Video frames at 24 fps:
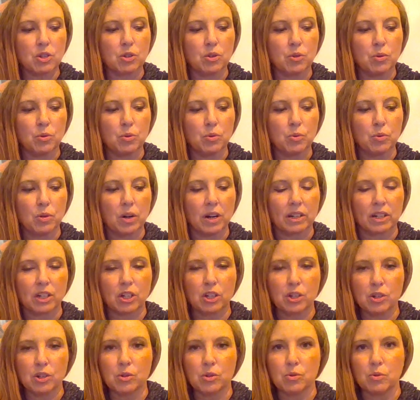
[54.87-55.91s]
to
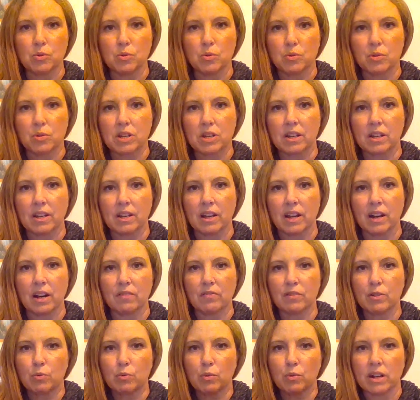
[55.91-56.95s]
accuse
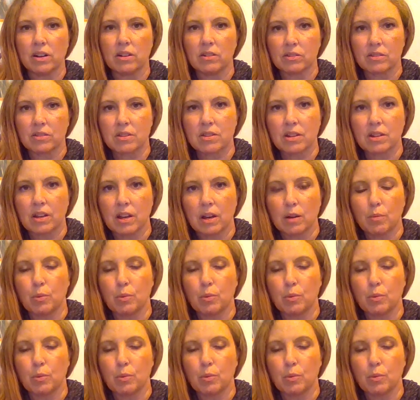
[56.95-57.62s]
everyone else